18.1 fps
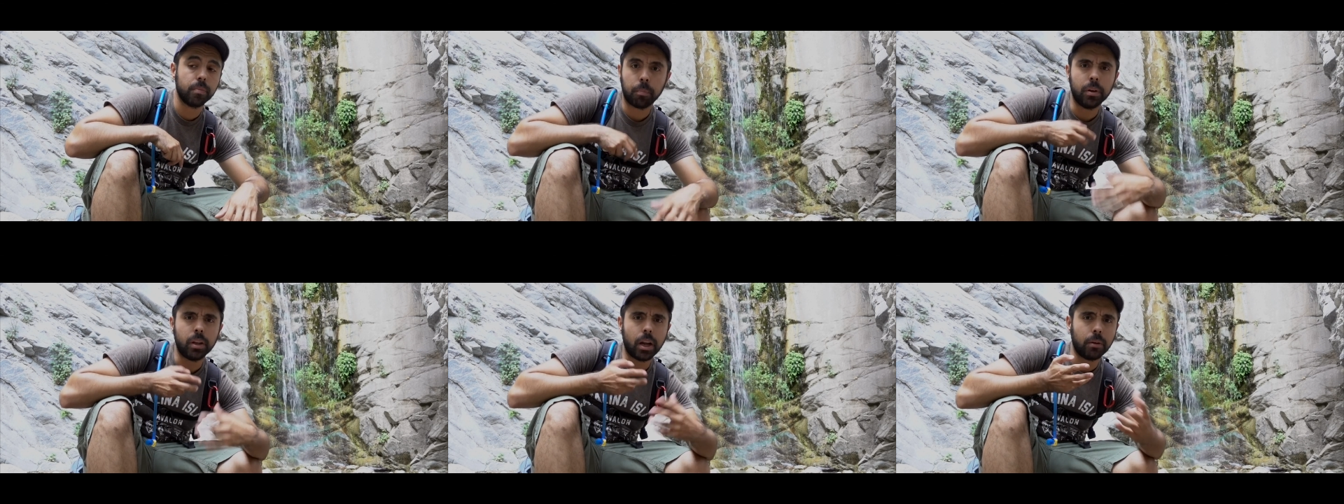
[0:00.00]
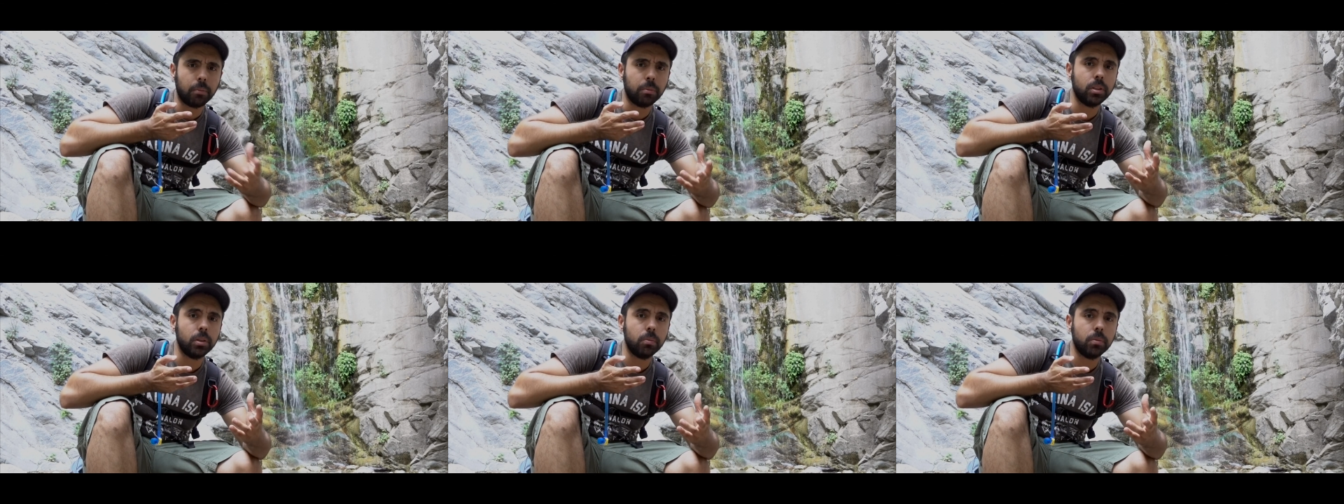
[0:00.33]
But I
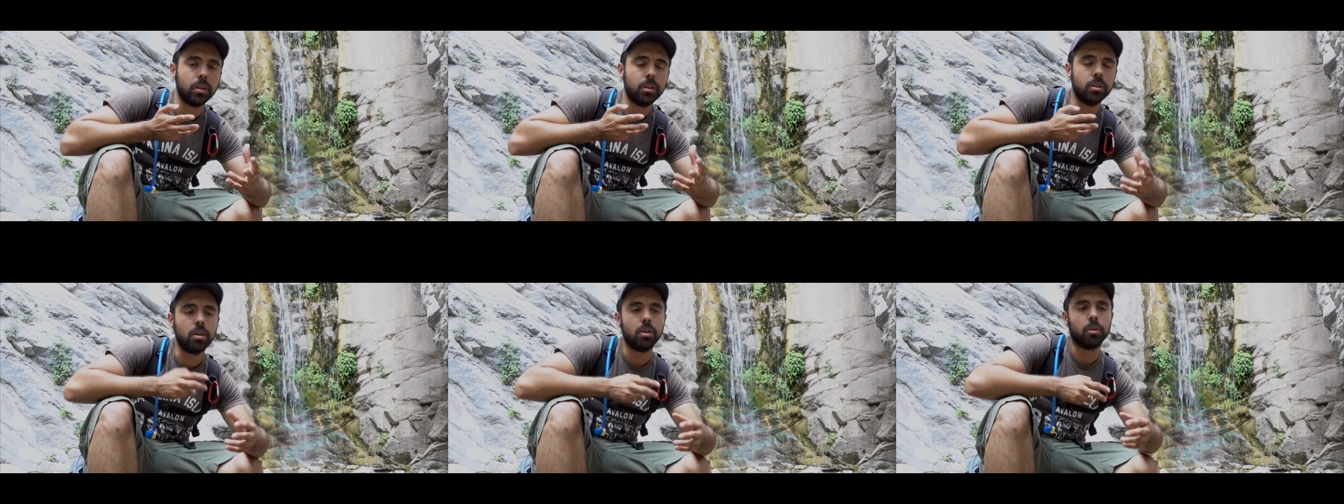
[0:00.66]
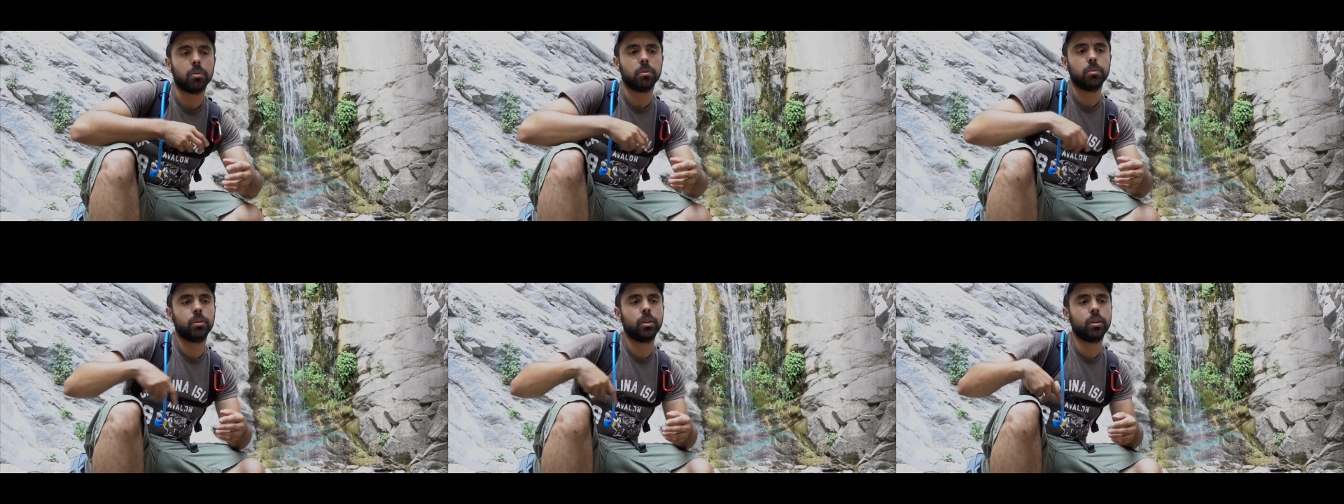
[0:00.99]
really want to know,
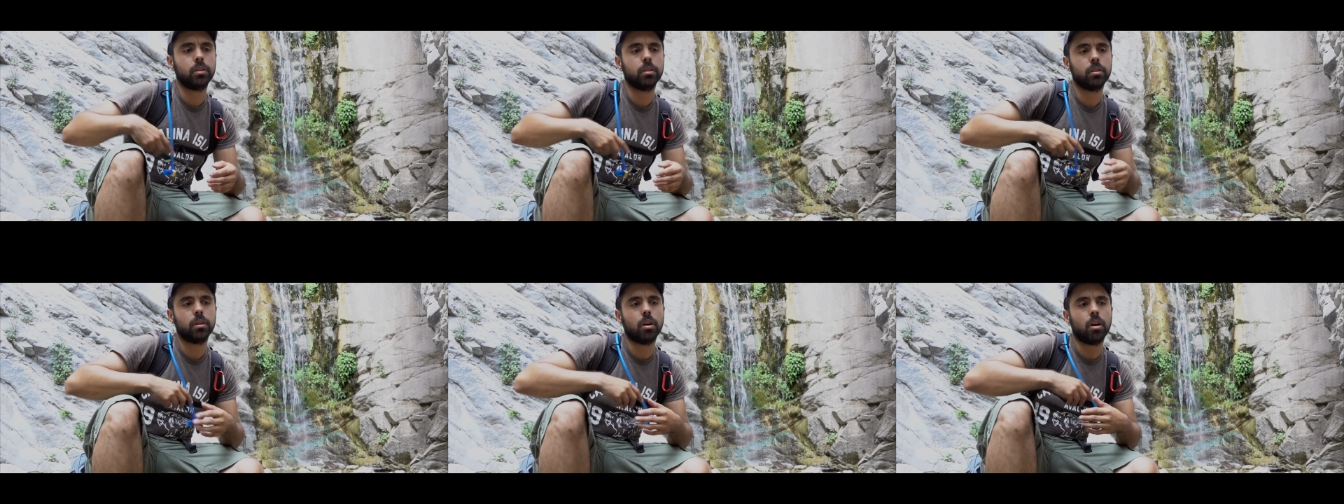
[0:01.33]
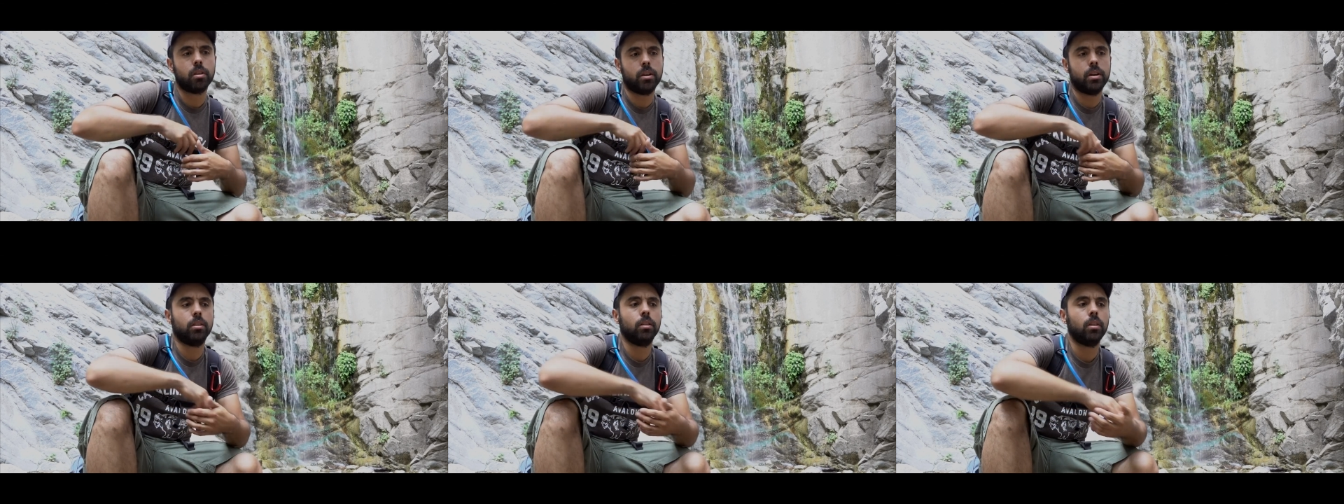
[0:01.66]
there
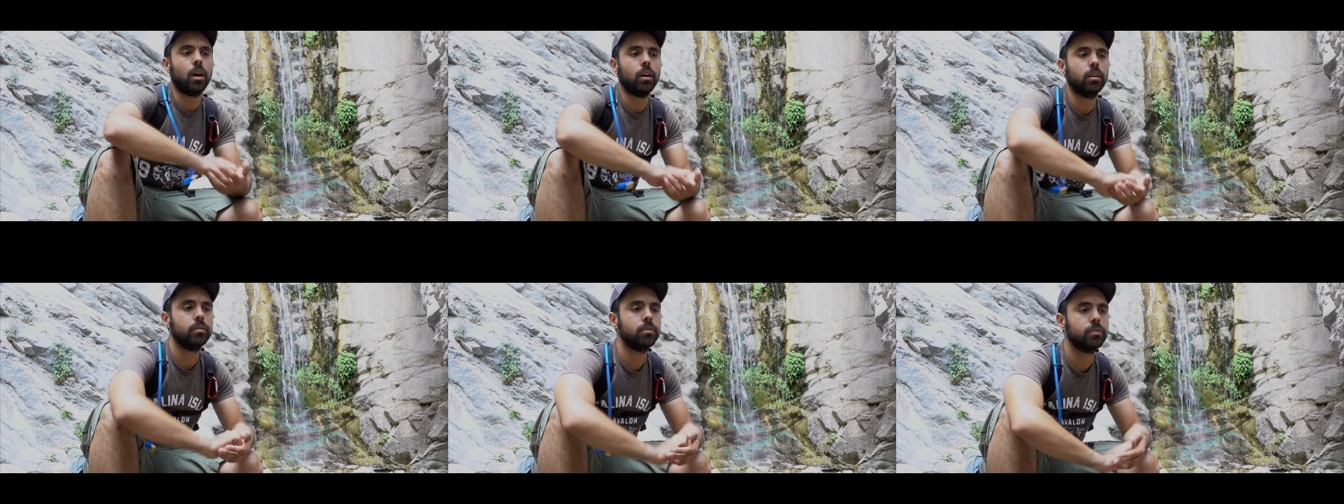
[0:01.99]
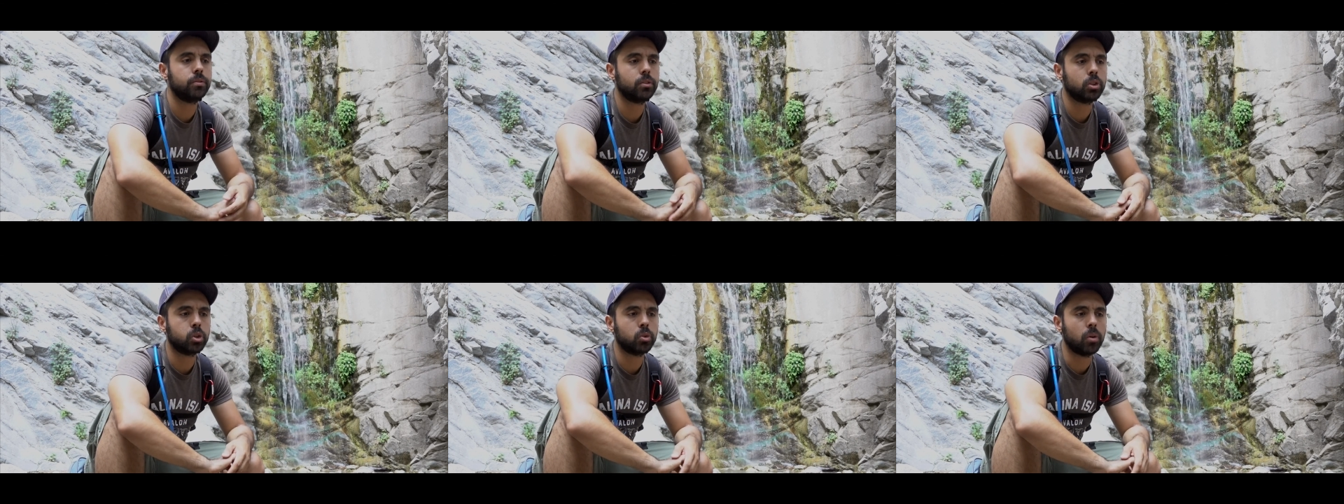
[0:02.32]
are a lot of
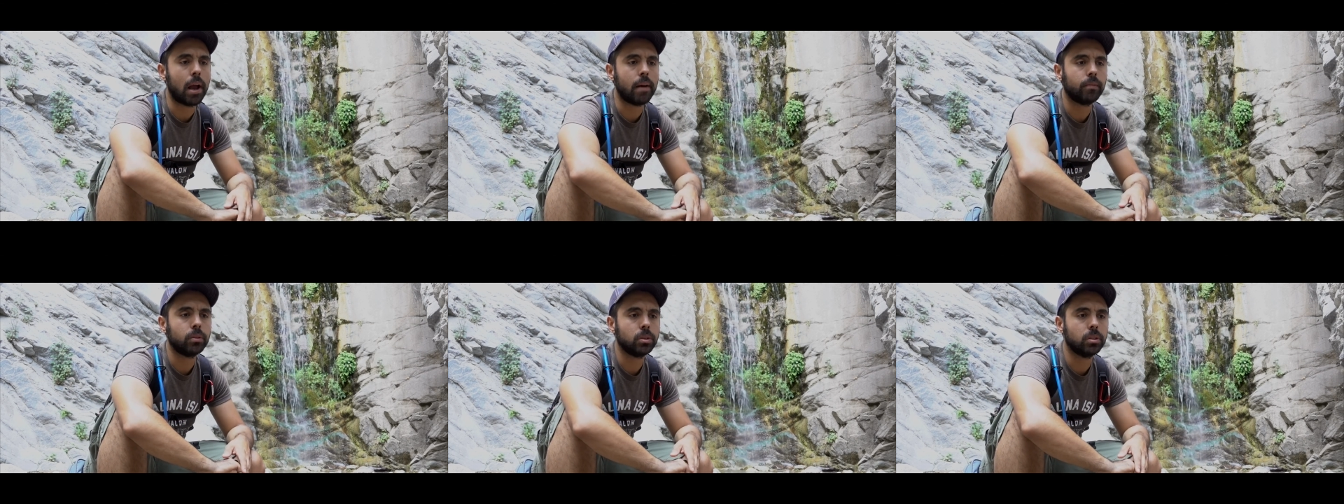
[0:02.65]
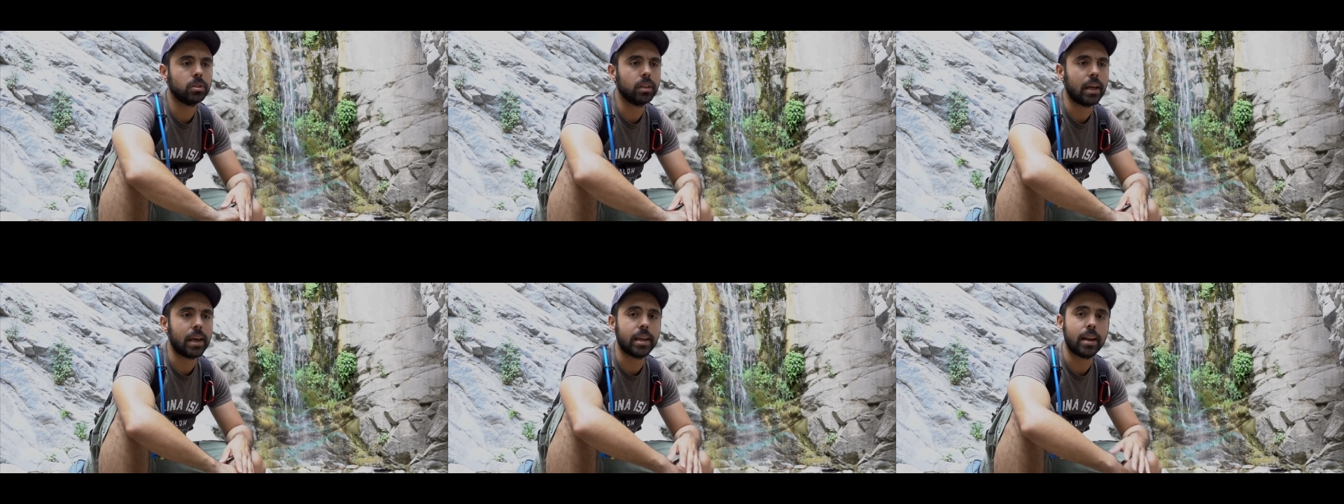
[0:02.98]

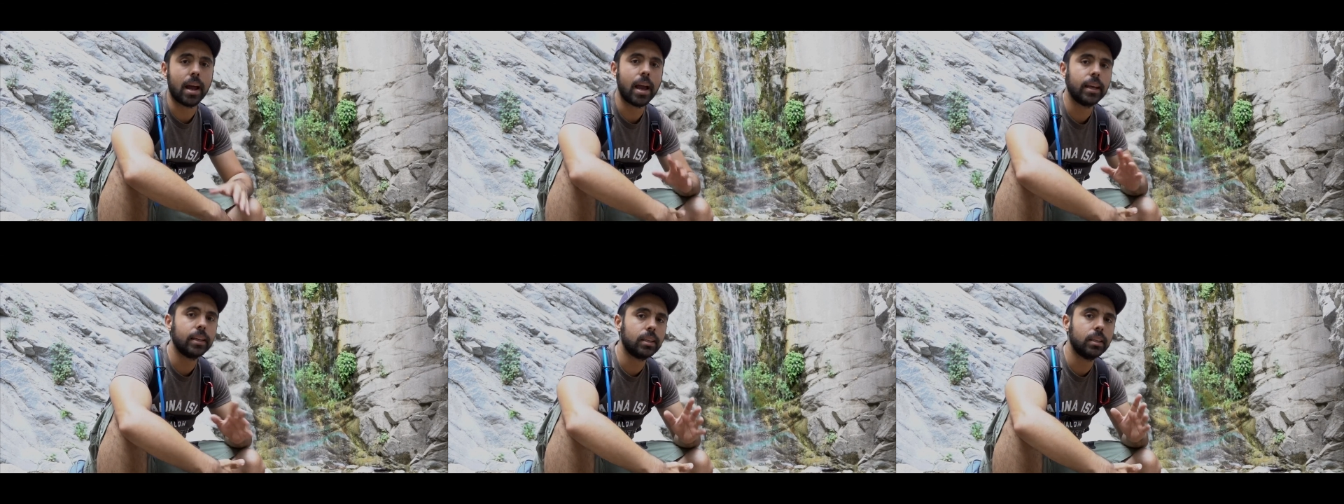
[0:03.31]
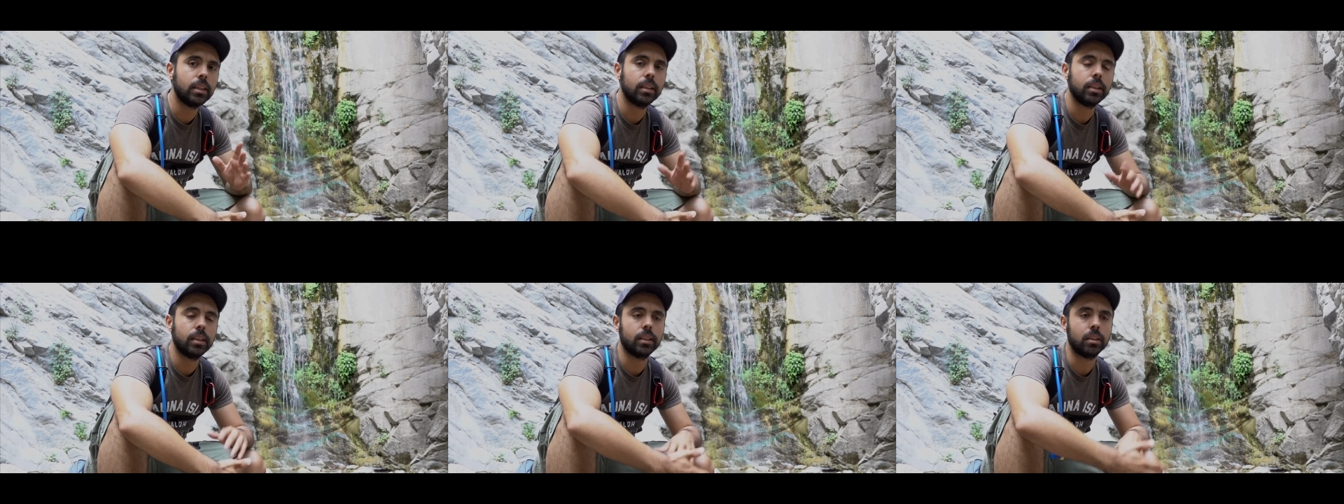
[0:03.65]
travel and
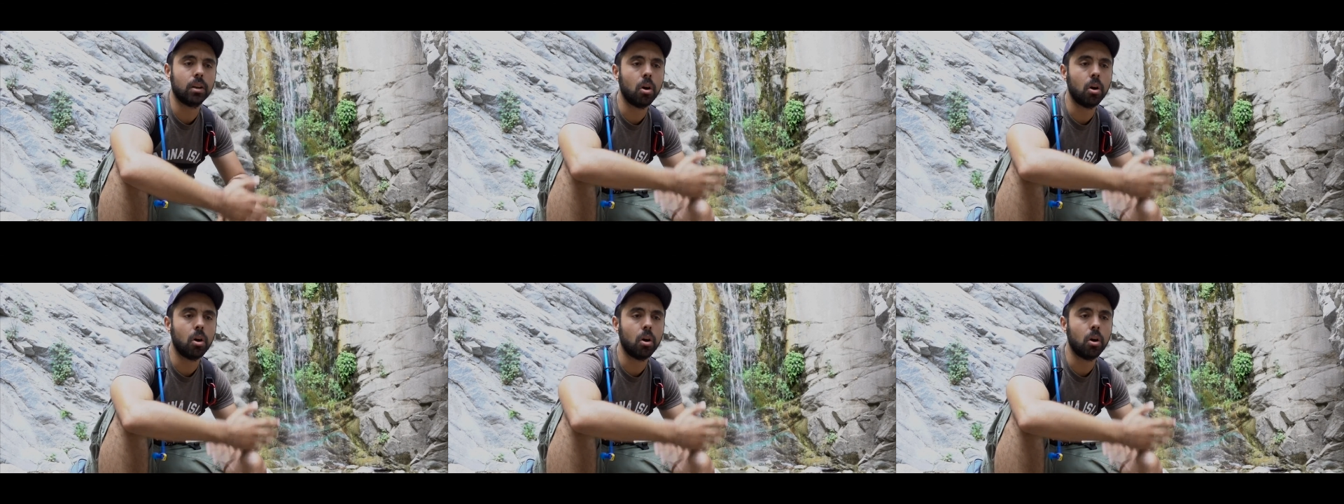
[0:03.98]
hiking and